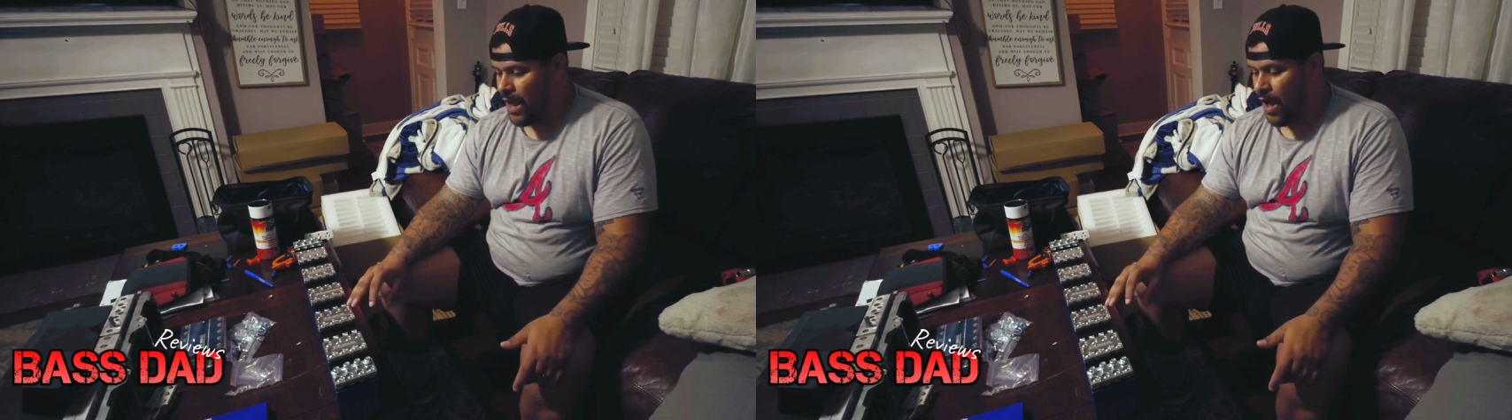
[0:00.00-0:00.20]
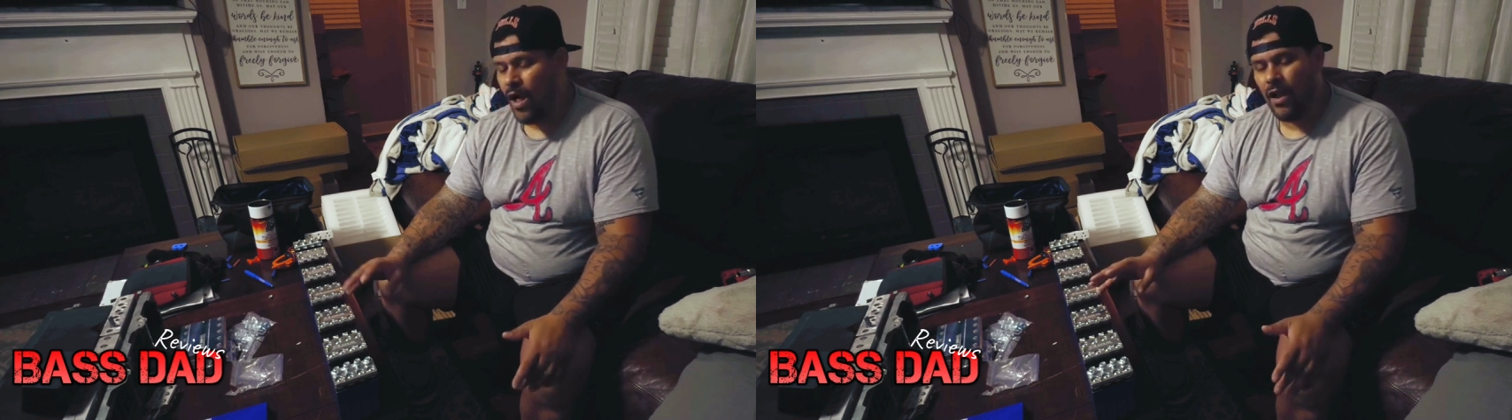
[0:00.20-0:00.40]

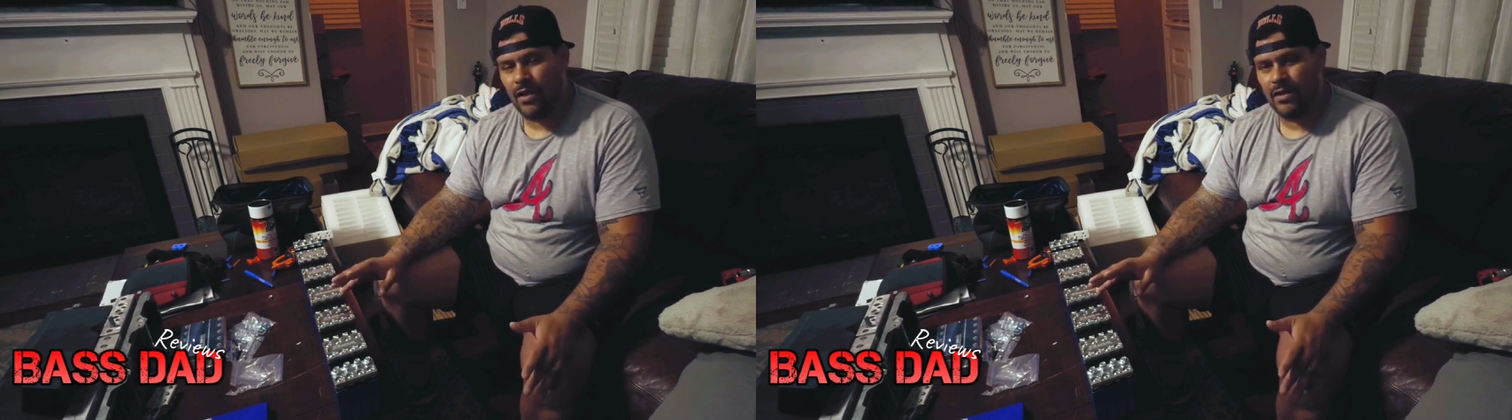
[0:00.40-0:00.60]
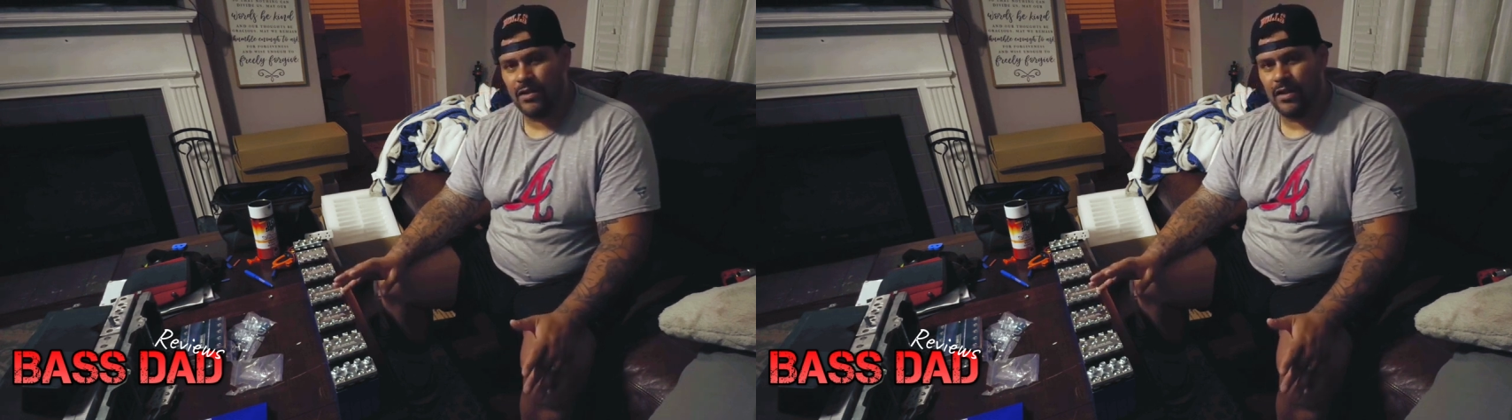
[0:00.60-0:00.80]

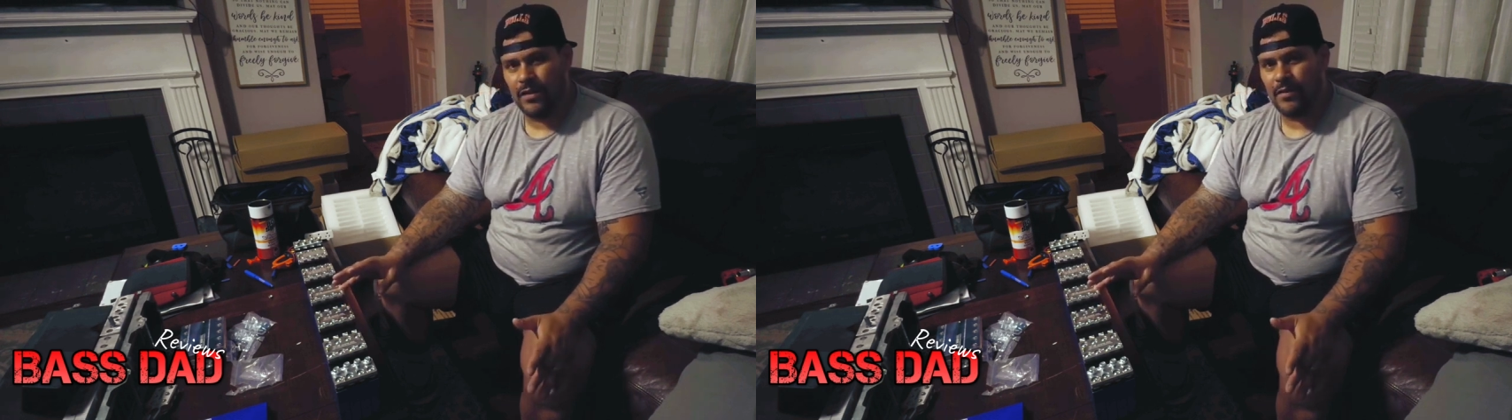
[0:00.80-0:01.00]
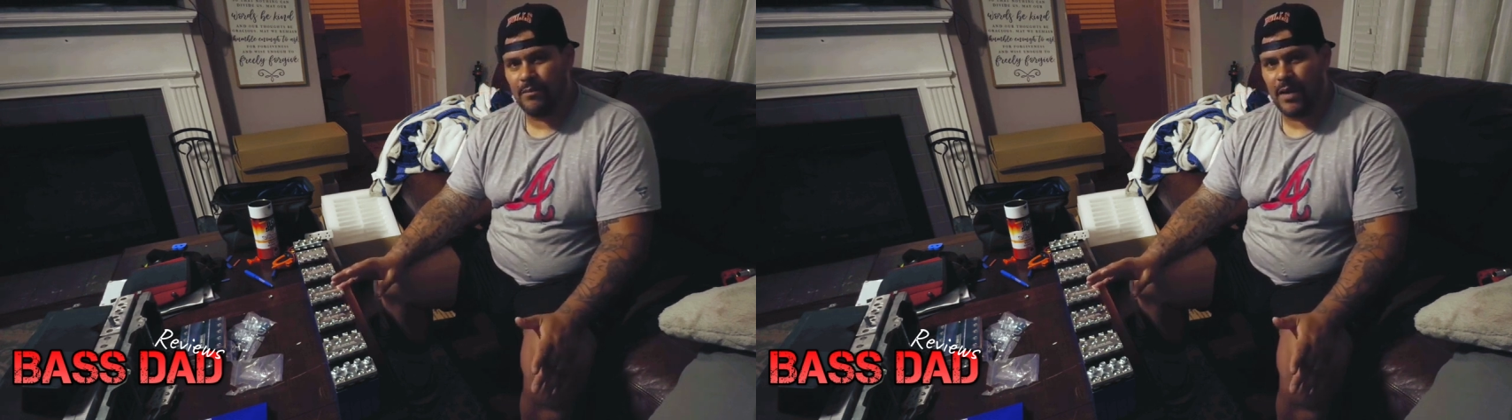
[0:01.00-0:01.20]
all
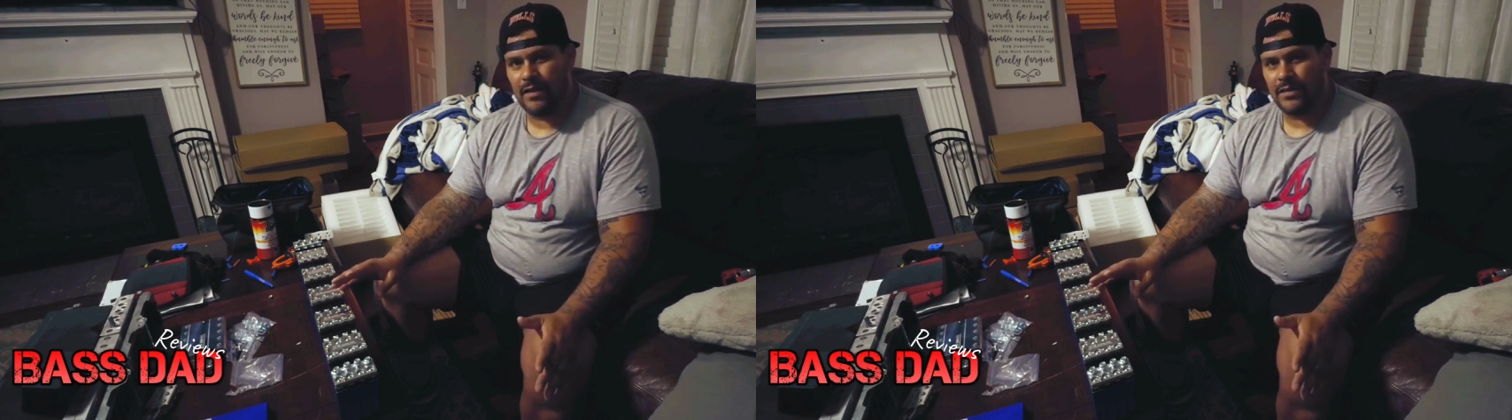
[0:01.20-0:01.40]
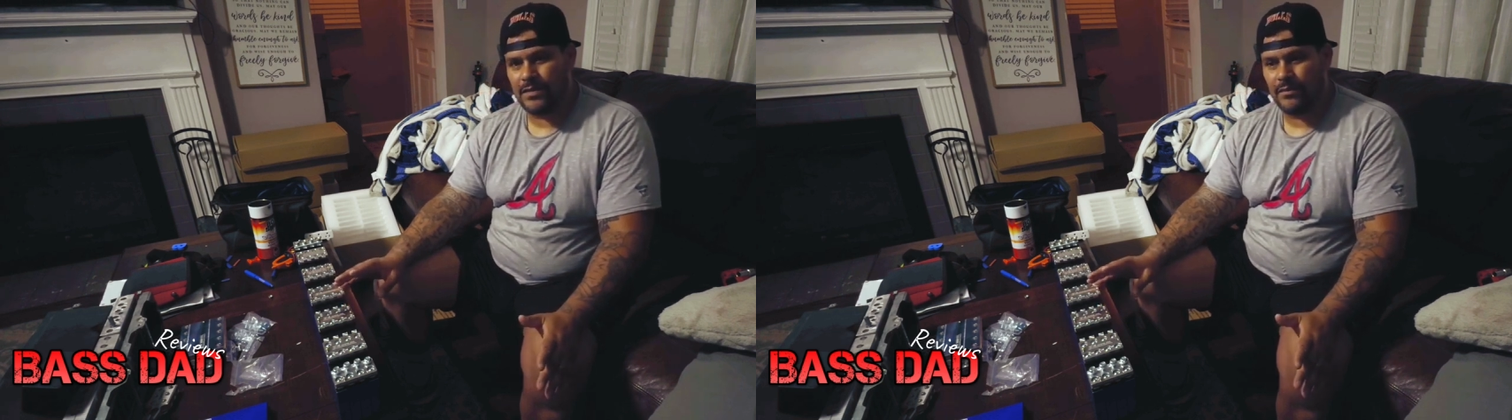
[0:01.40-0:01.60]
lithium
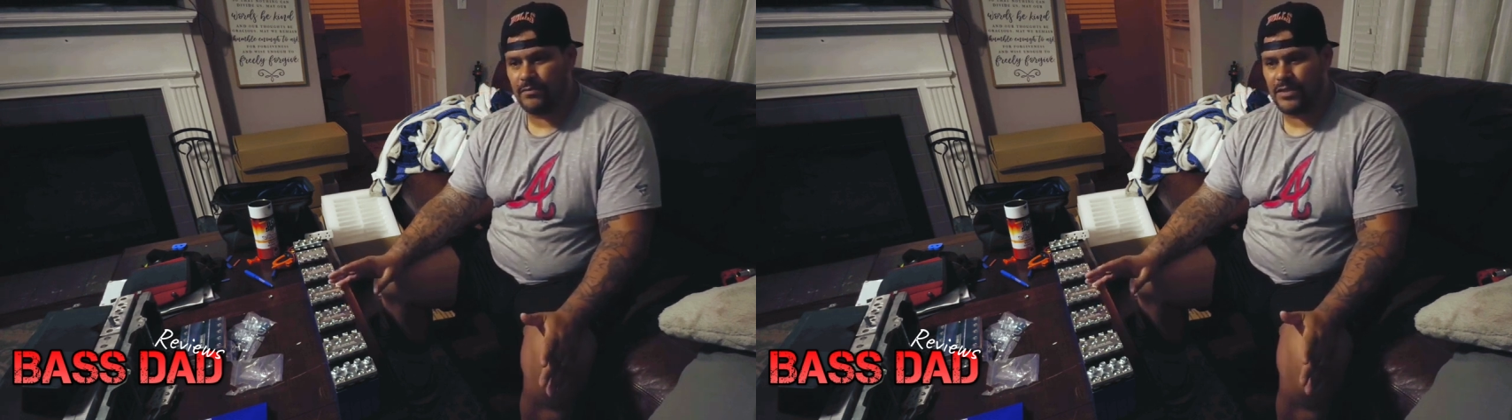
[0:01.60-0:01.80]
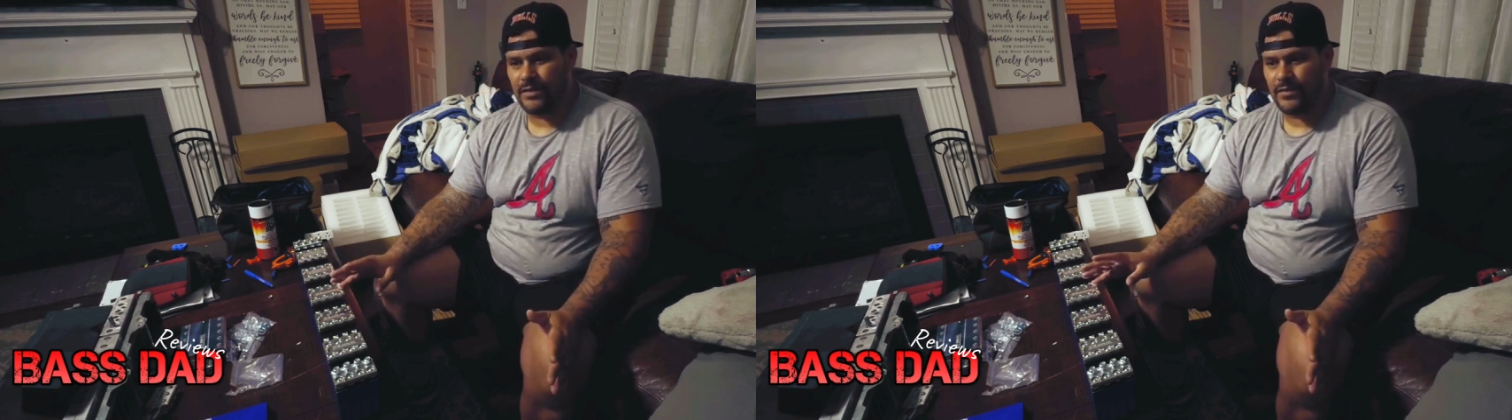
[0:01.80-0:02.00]
batteries I've ever seen,